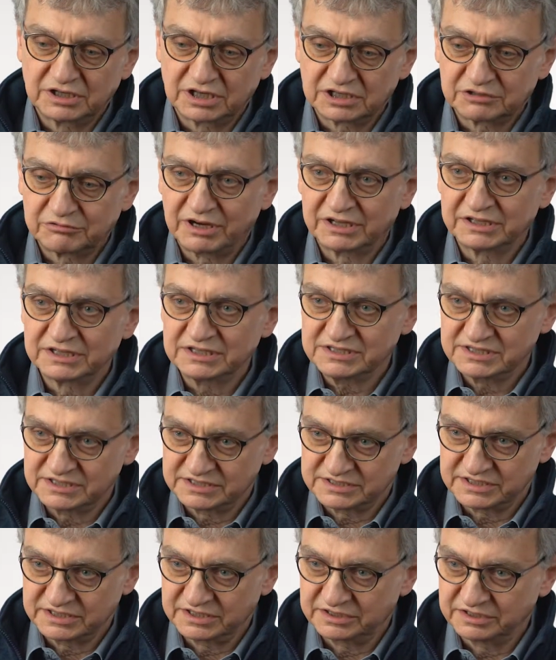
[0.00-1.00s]
arthritis
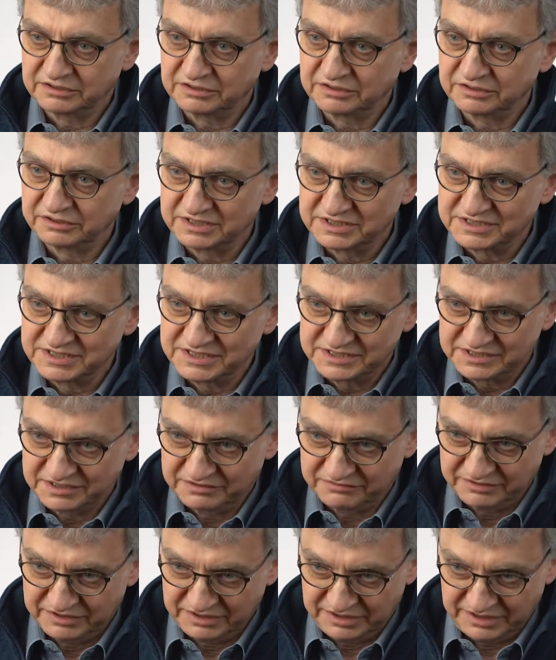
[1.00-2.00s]
is an, a disease
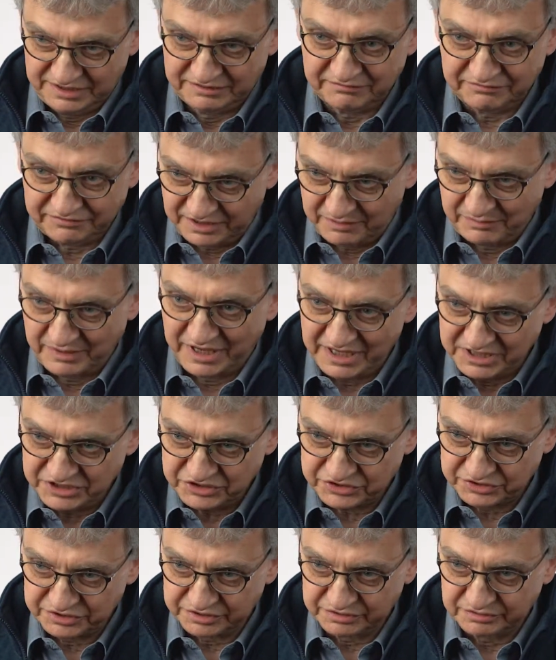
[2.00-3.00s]
of uh,
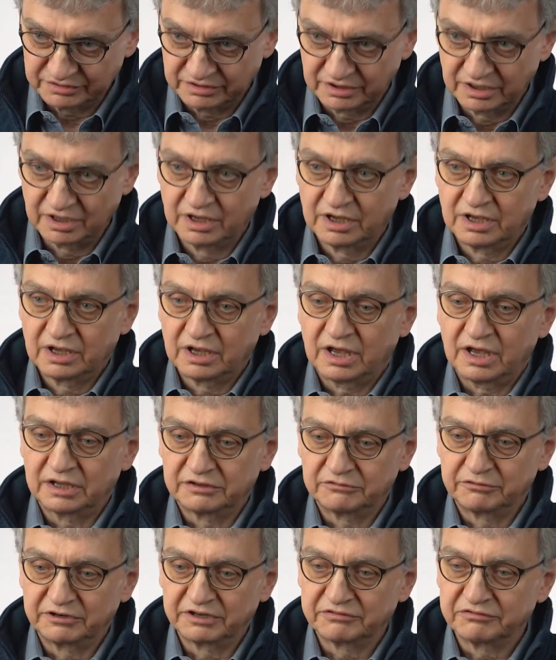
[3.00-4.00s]
inflammation
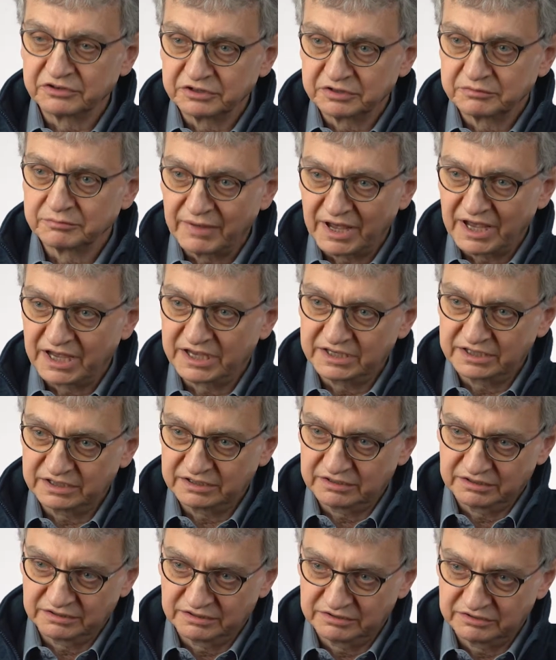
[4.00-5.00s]
driven by
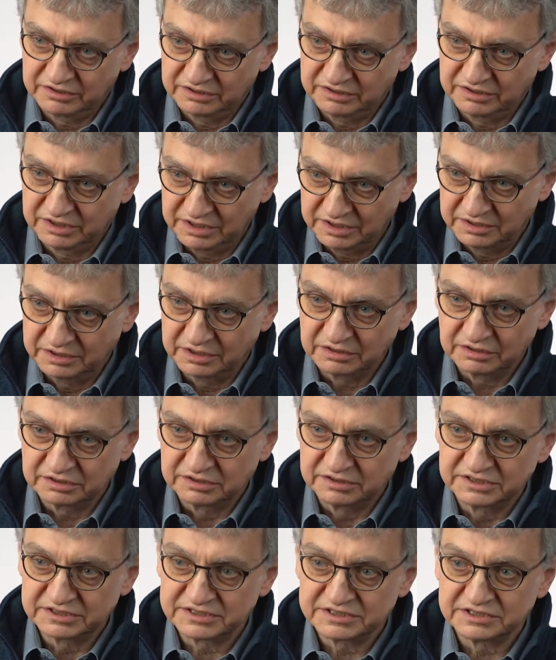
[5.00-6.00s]
uh, the uh,
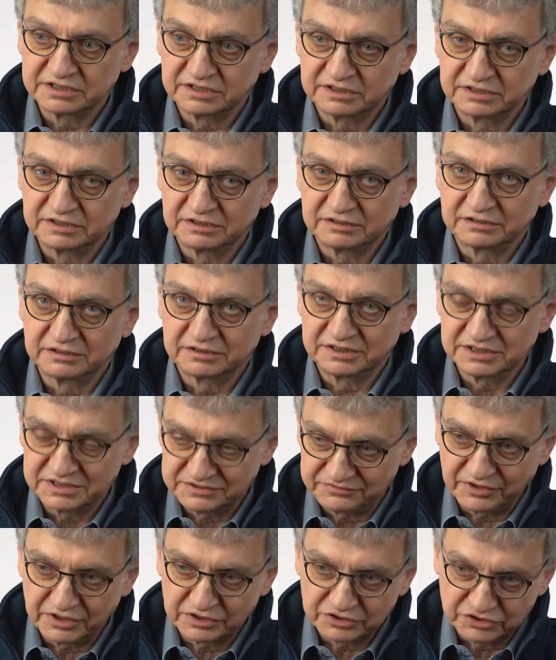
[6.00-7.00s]
dis, uh,
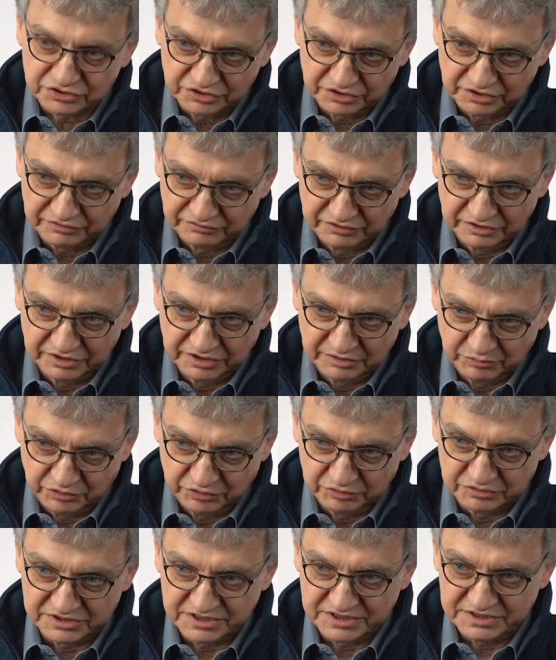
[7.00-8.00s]
dysfunction of the
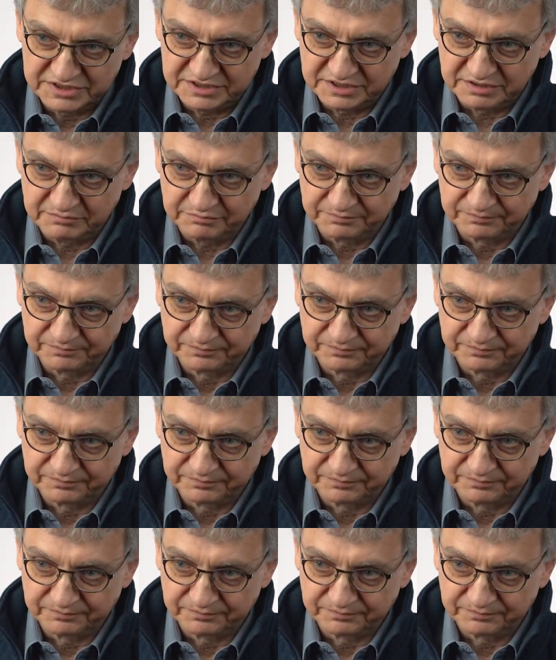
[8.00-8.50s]
immune system.